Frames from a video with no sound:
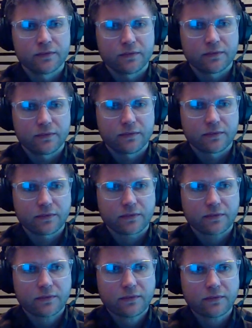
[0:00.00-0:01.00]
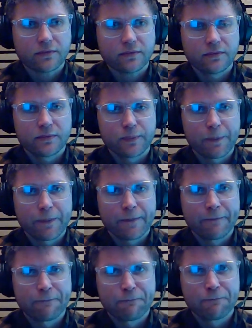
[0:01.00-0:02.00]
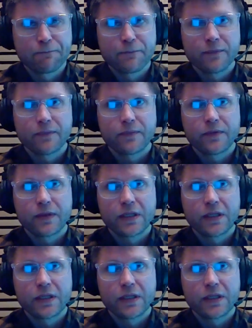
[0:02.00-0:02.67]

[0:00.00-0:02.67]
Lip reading: those additional signals for Broadmatch?